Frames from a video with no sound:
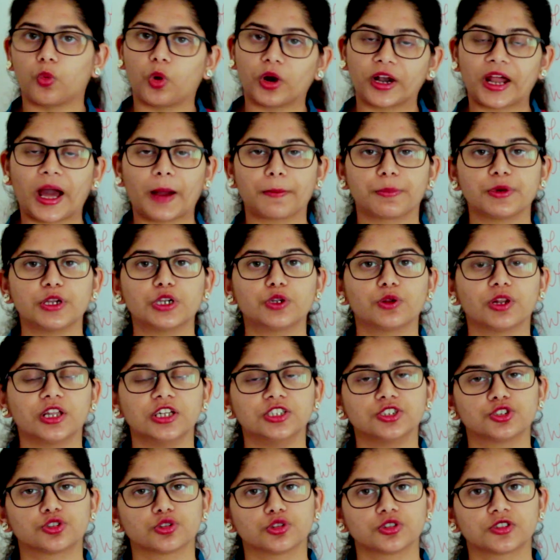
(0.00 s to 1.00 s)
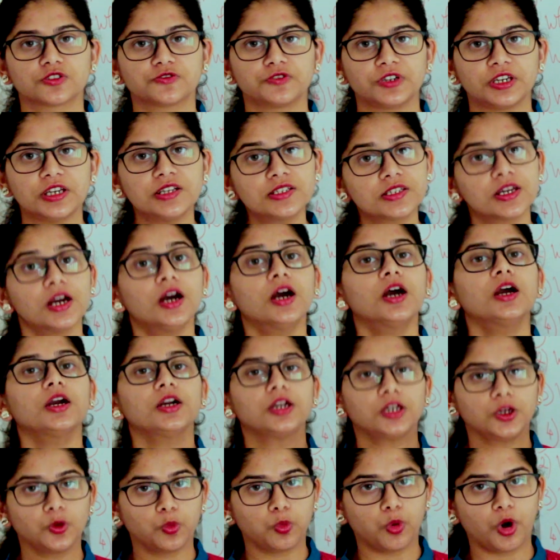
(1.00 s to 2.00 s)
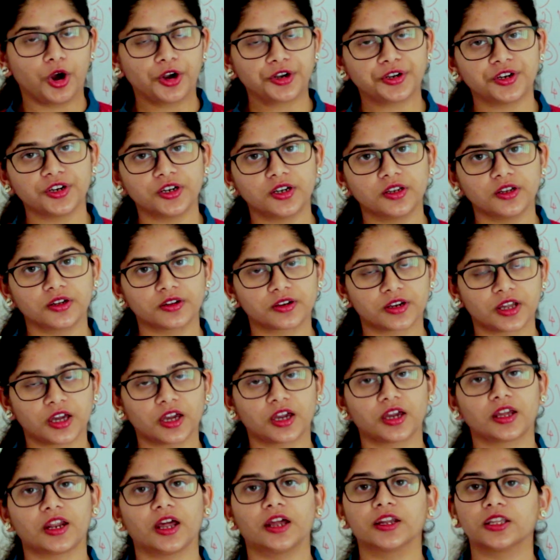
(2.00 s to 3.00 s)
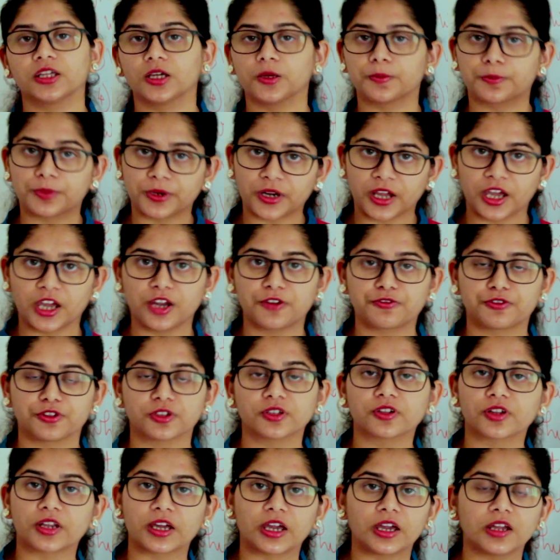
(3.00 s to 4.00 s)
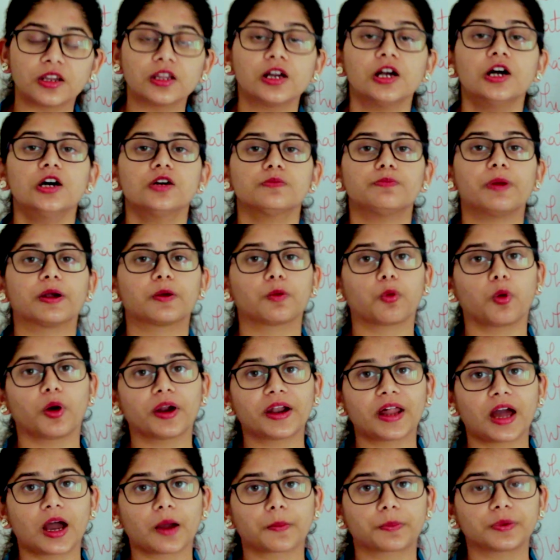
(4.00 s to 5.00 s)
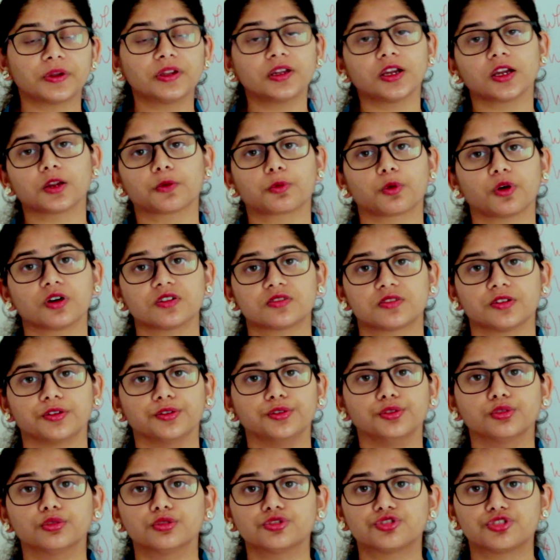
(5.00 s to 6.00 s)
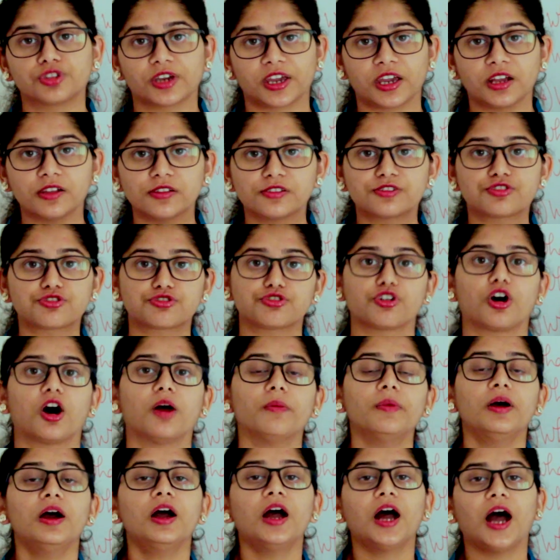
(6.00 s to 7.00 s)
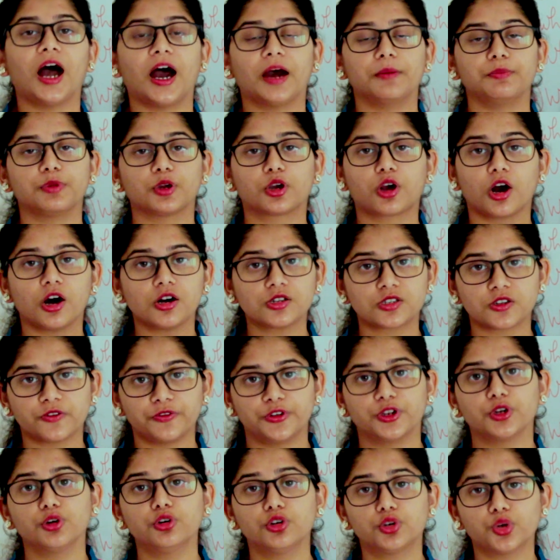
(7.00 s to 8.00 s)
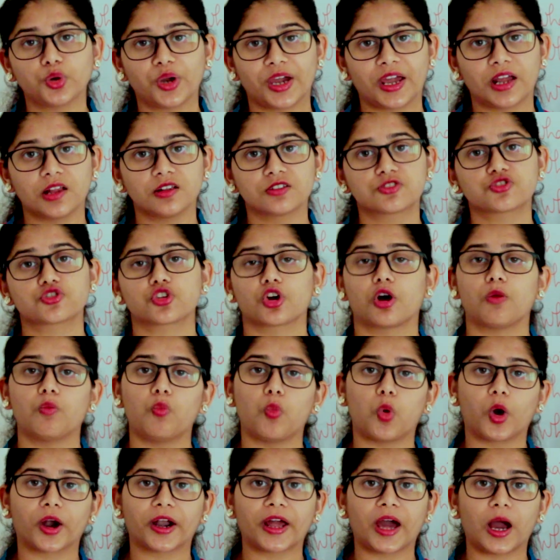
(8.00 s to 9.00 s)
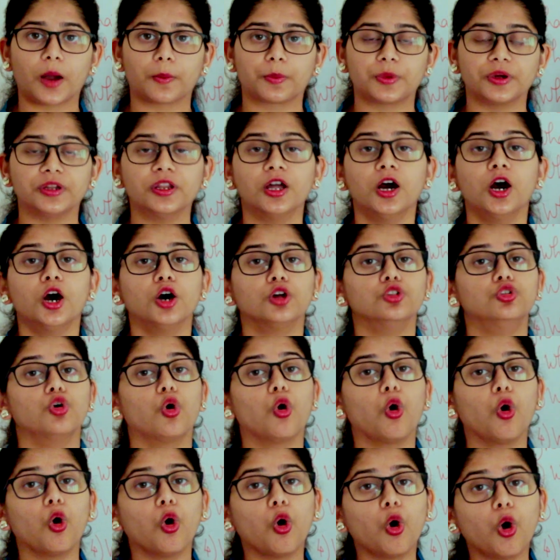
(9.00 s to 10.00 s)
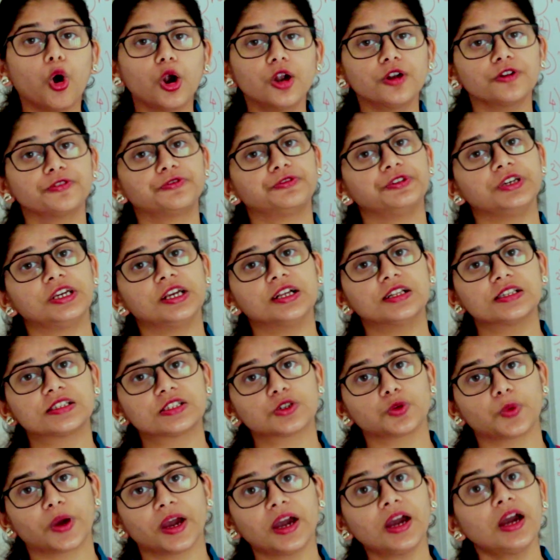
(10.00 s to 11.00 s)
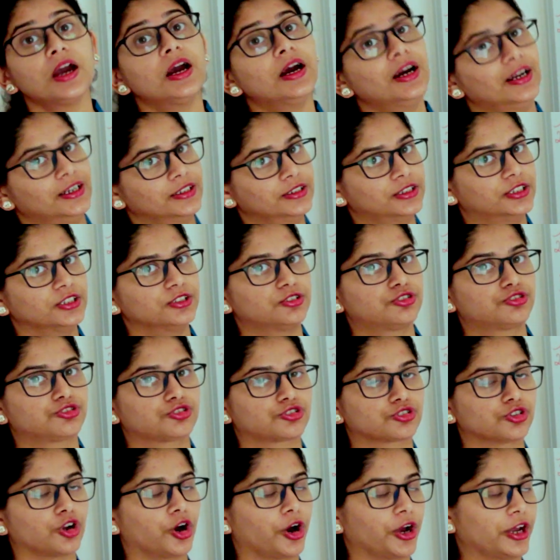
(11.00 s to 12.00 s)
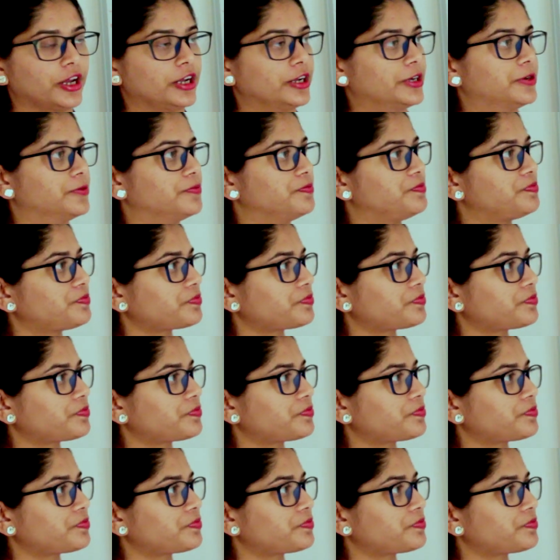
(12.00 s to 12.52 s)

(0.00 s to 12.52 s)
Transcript: What happened to Lencho's fields? He wanted the rain and he prayed for the rain. But what happened? It was a huge hailstorm, and due to hailstorm, what happened? The whole fields were destroyed.